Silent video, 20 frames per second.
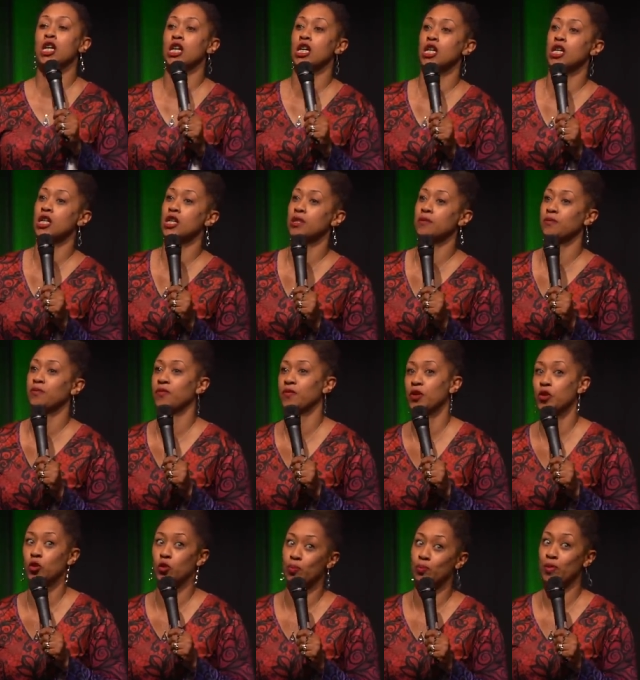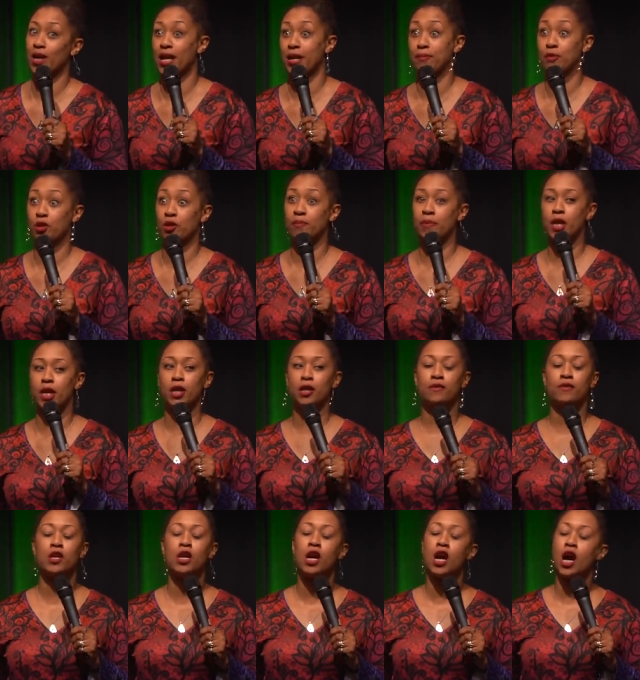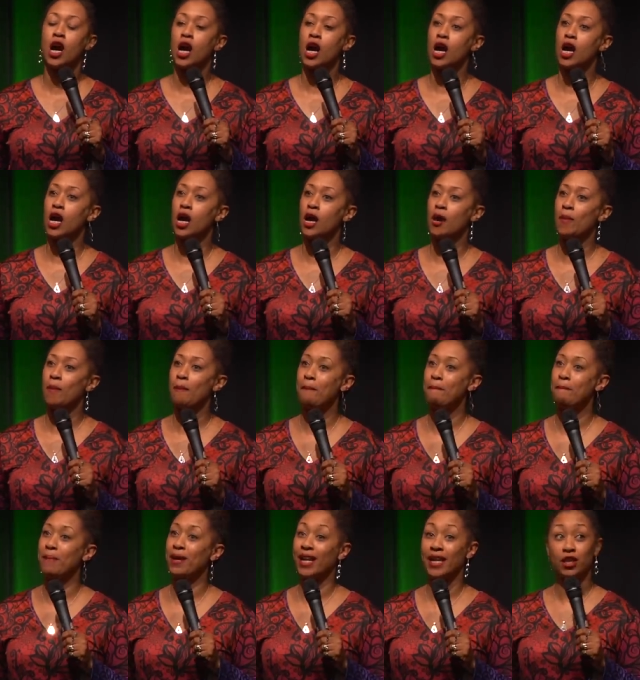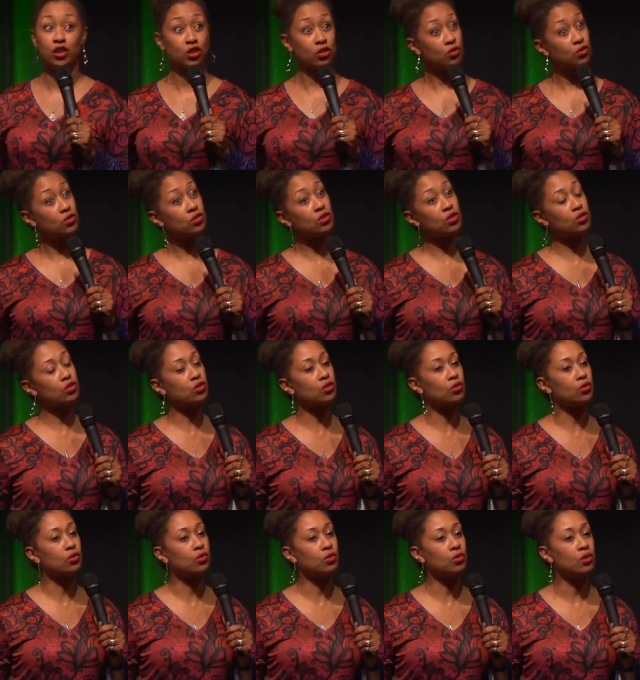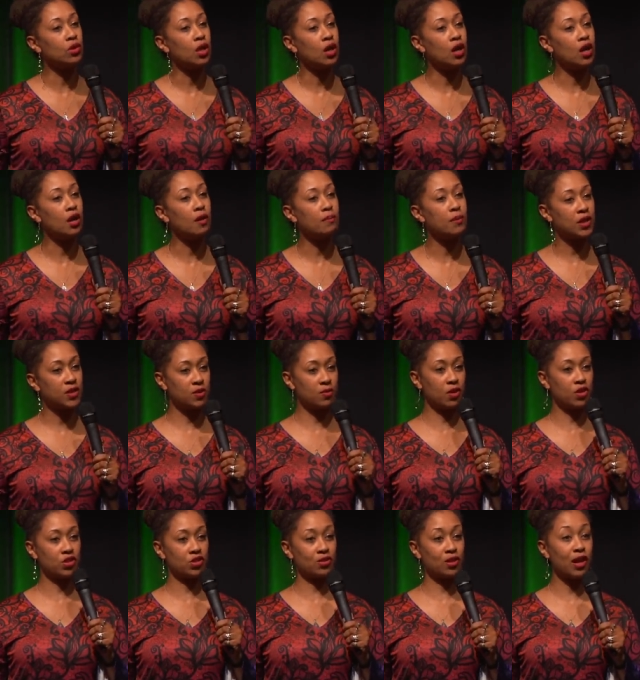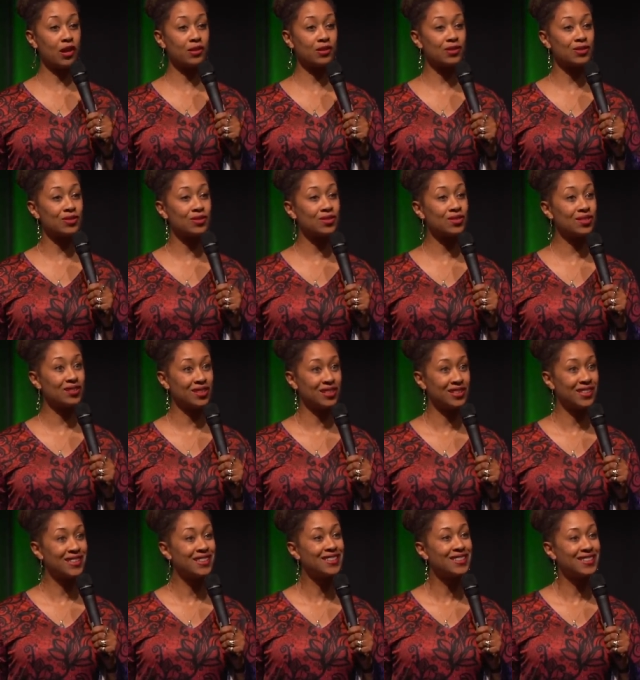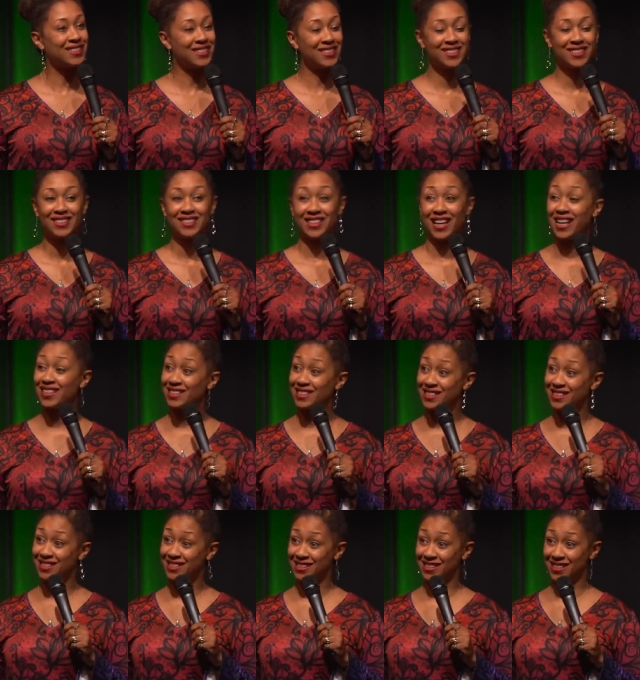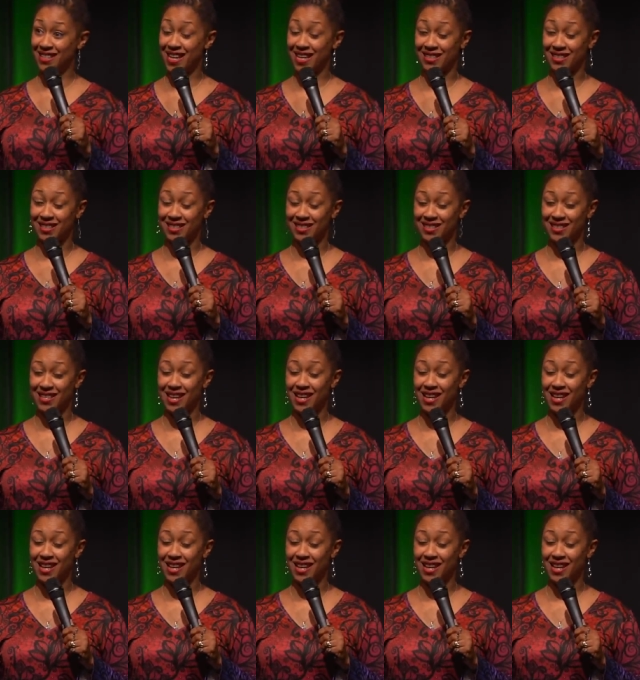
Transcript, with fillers: Um, who, hyper competitive. Um, but I used to do uh, mixed martial arts. Yes, yes.